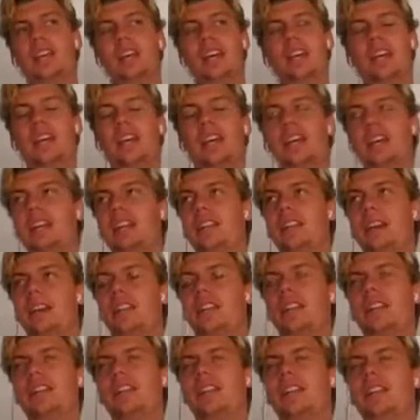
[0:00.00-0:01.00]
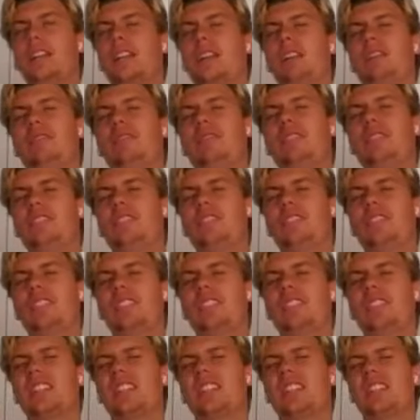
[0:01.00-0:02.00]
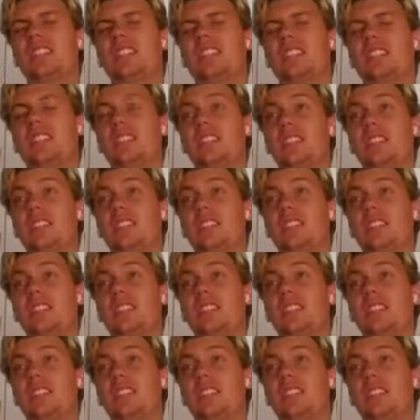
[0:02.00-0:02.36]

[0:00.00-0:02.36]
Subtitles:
And I ended up forcing